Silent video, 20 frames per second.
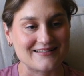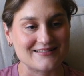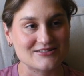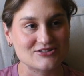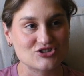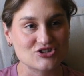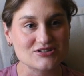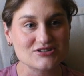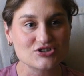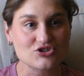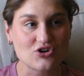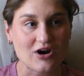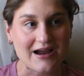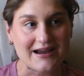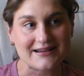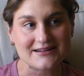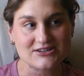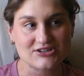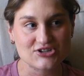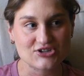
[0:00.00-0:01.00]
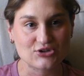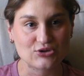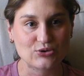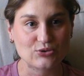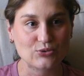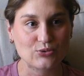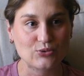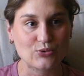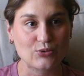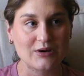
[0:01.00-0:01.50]
just tried
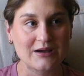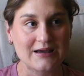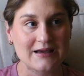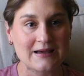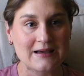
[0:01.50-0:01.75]
to,